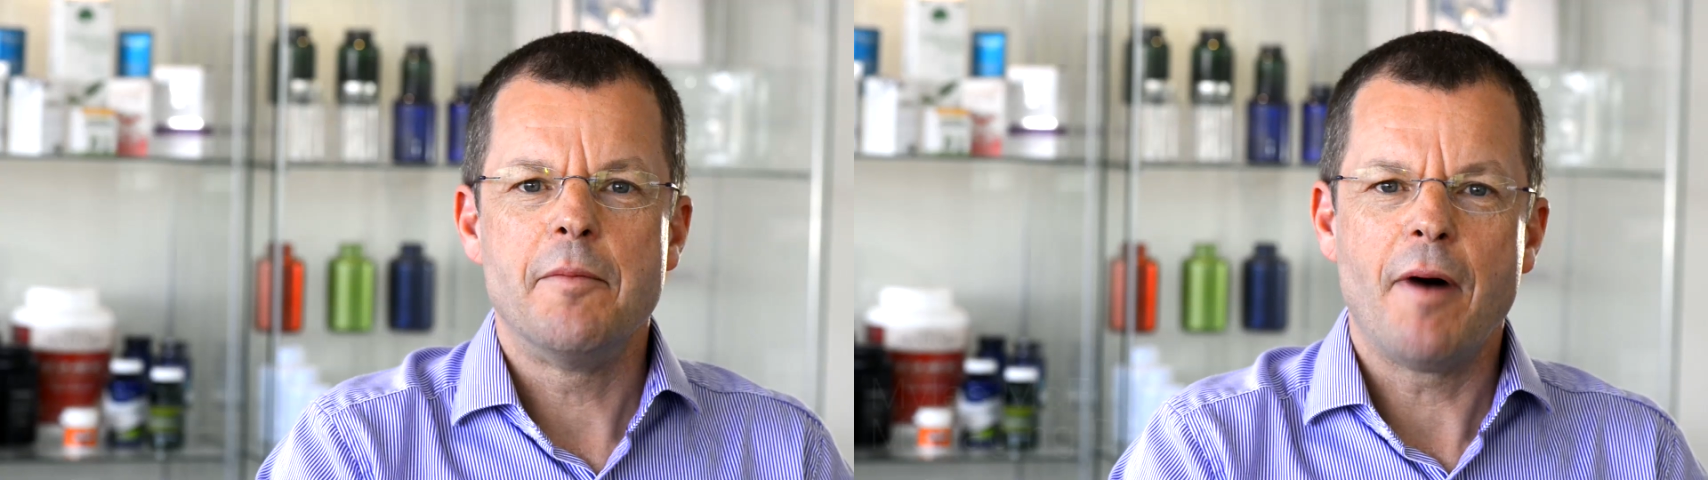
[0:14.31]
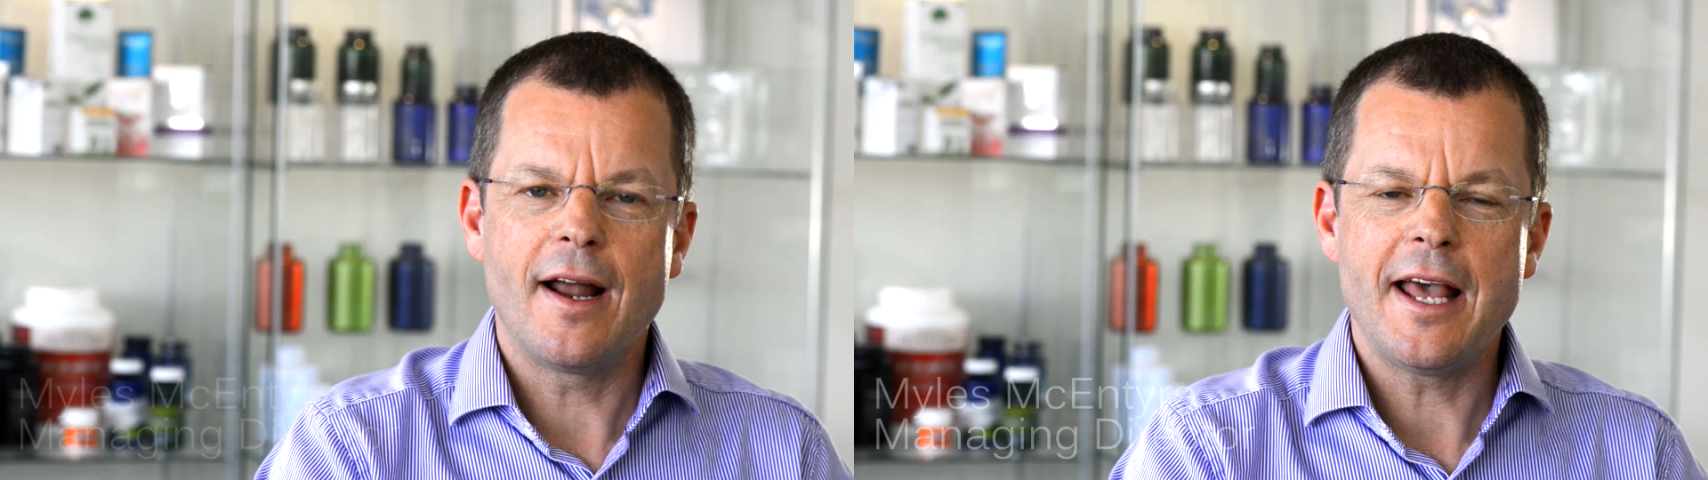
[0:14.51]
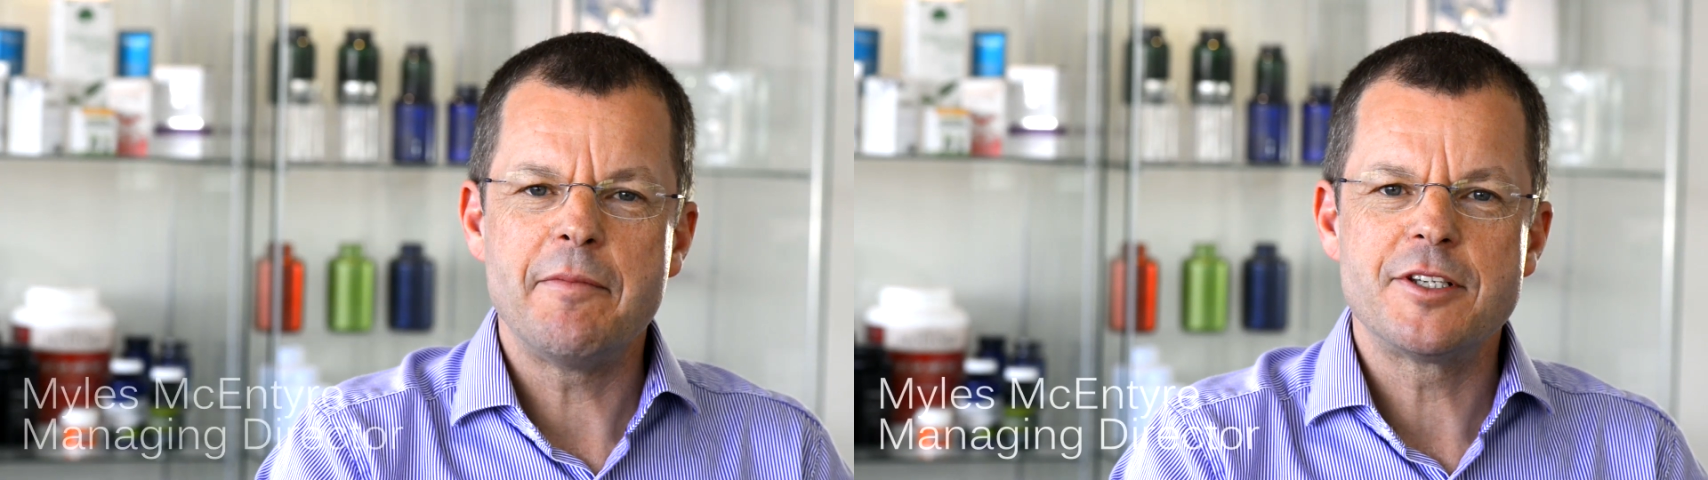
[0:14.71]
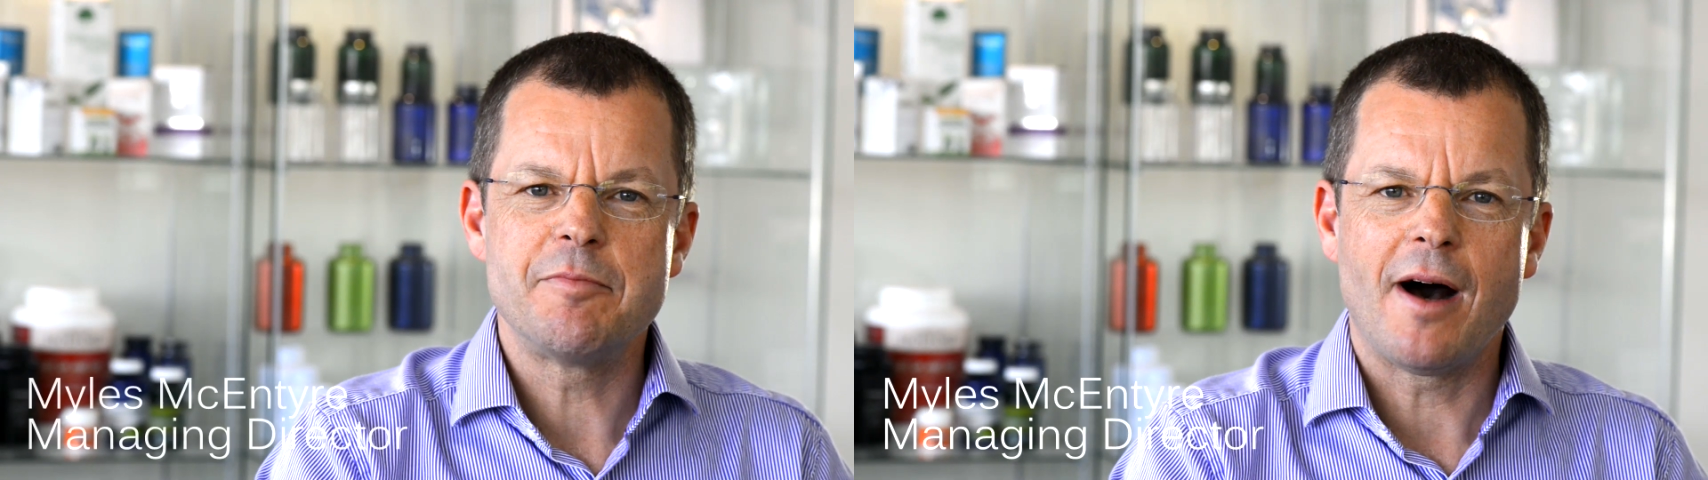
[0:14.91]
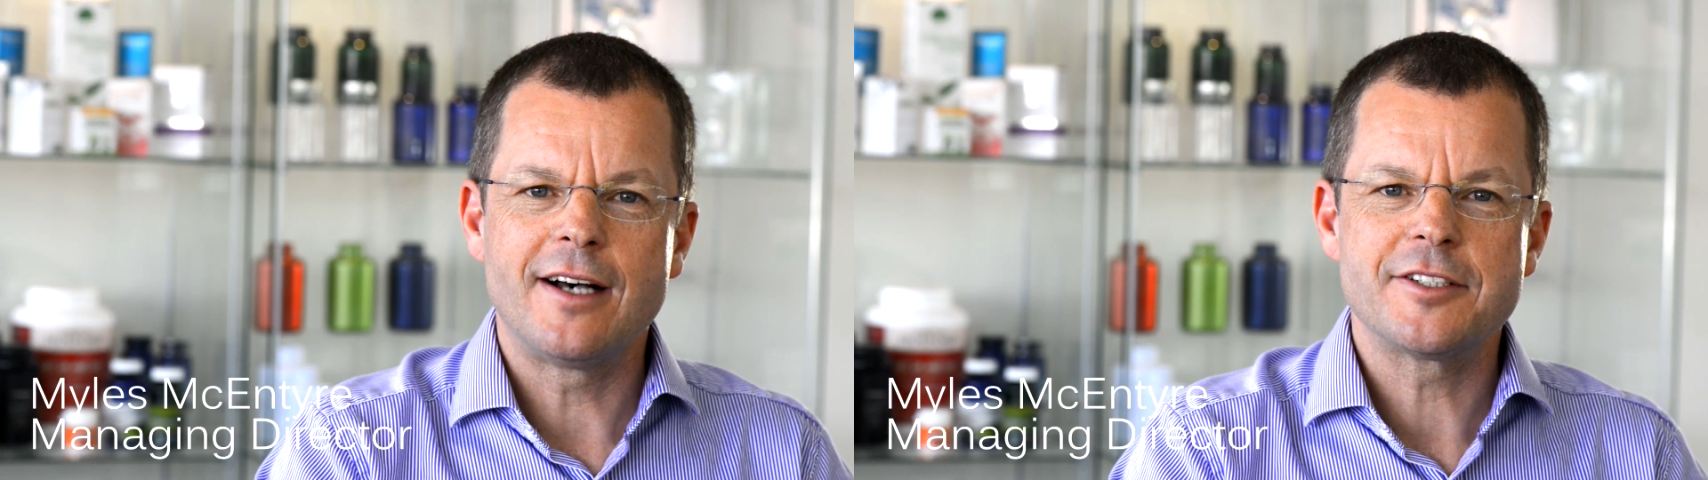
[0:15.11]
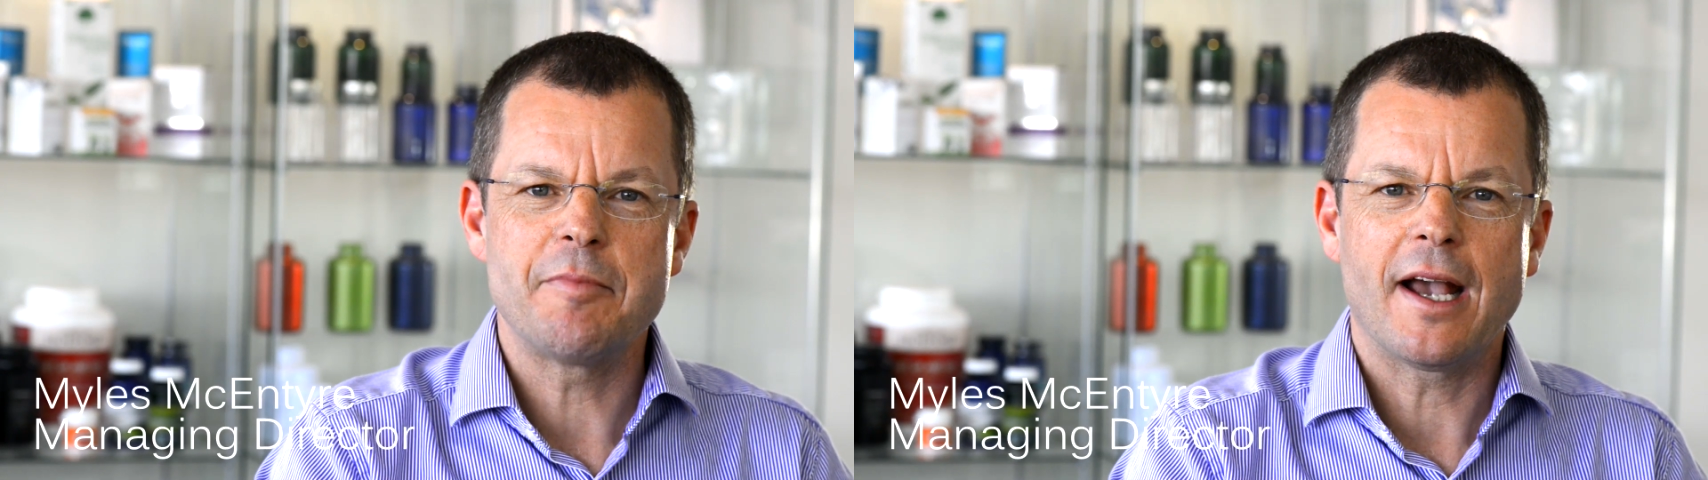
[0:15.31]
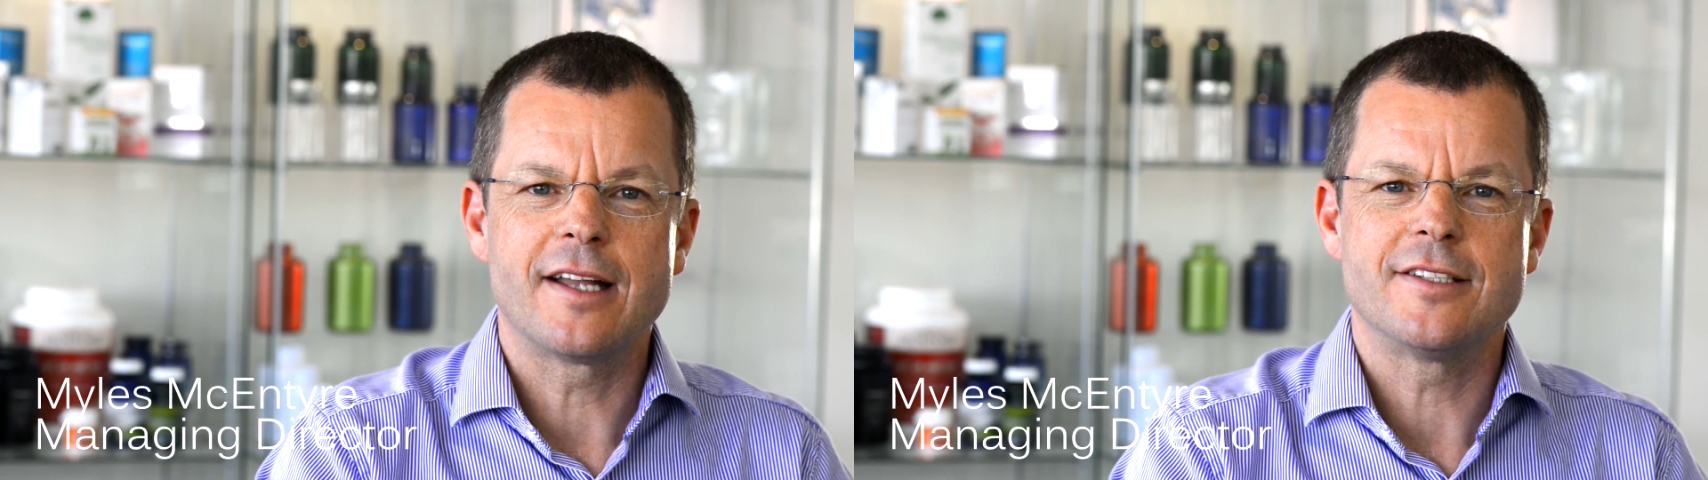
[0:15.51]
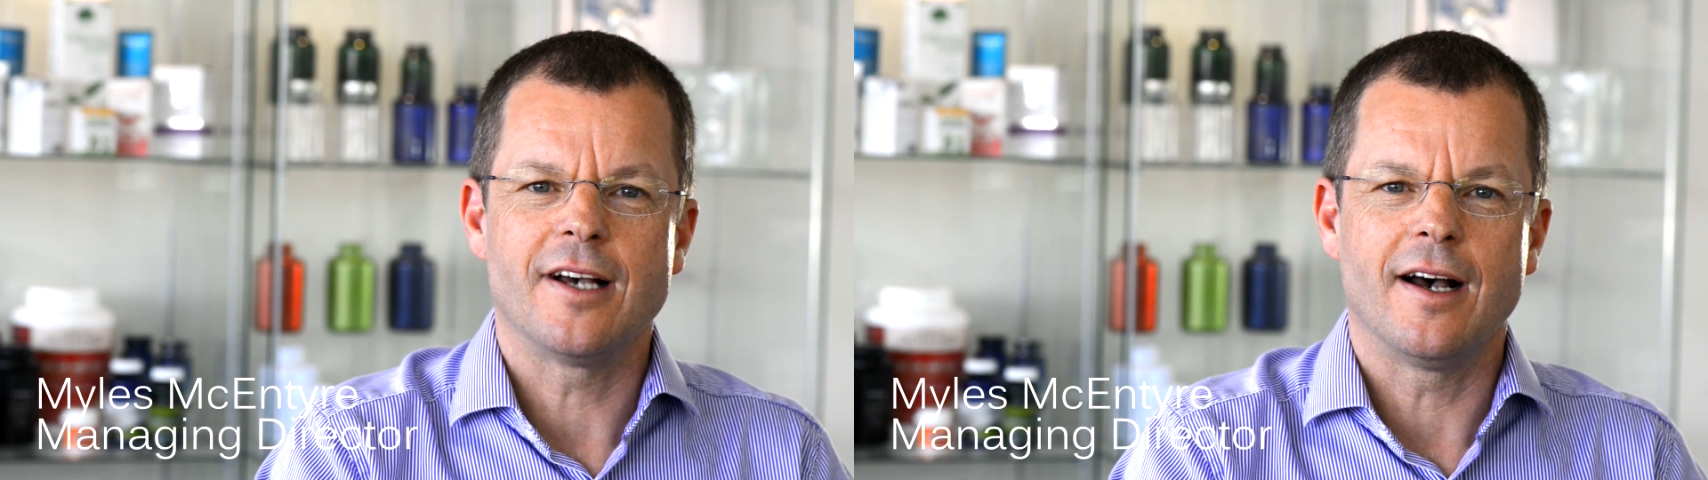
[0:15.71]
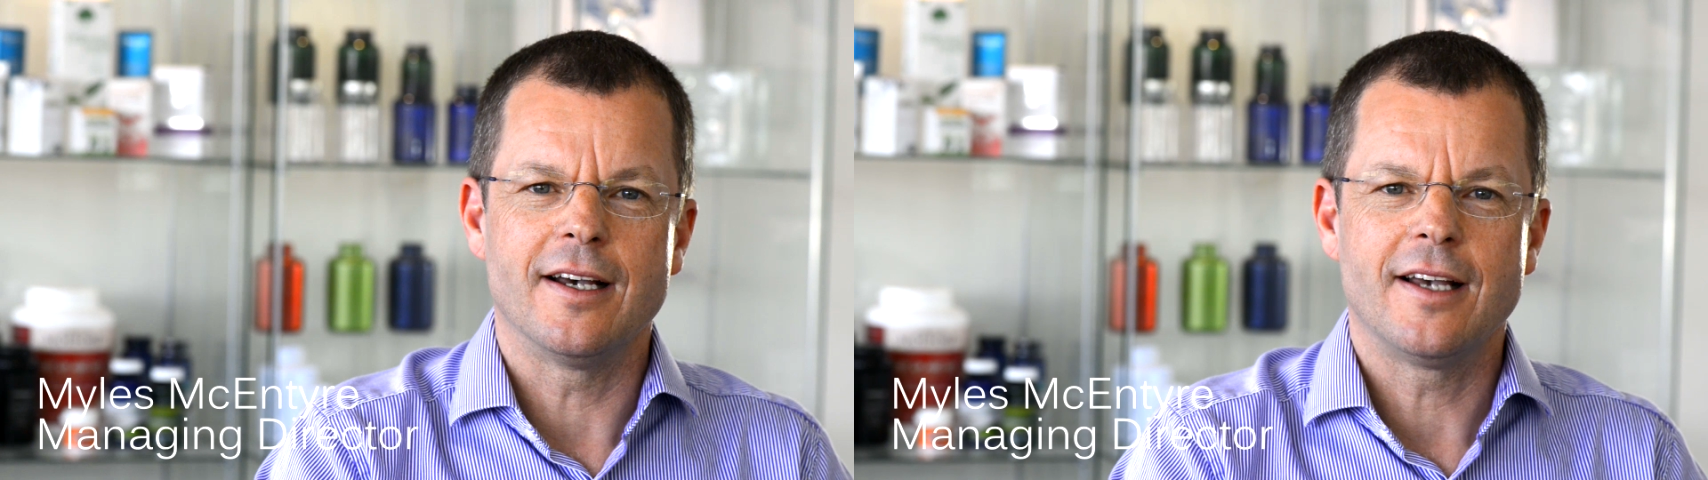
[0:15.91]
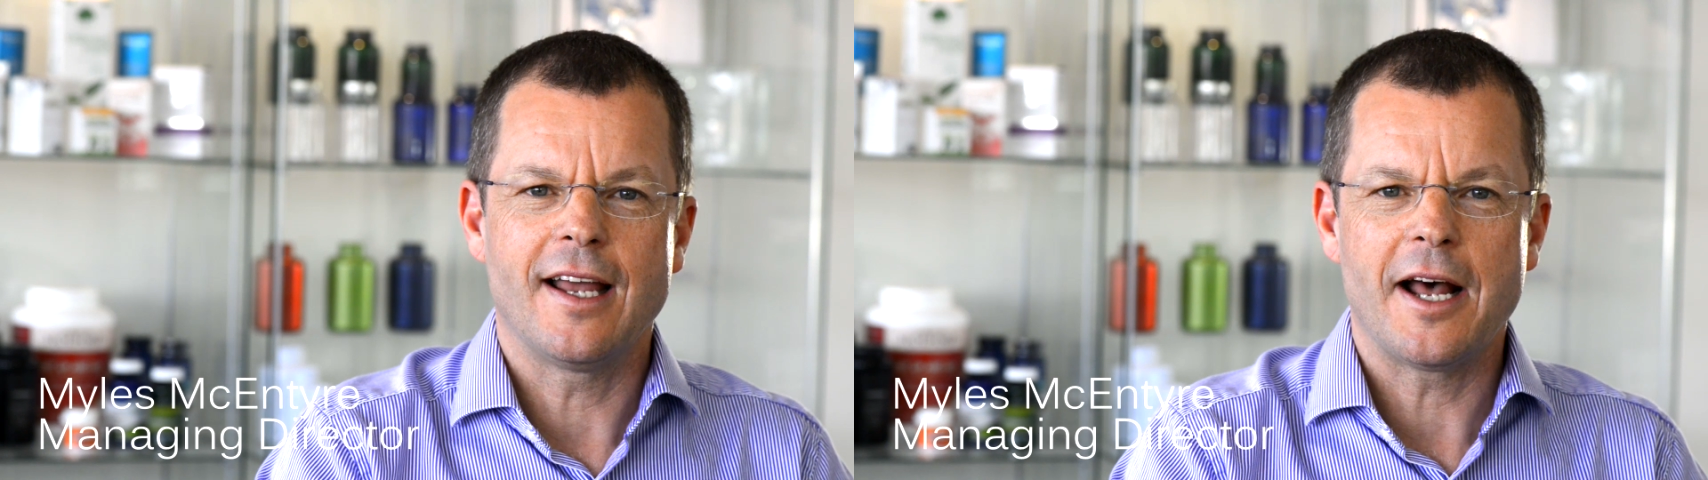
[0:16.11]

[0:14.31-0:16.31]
My name is Miles McIntyre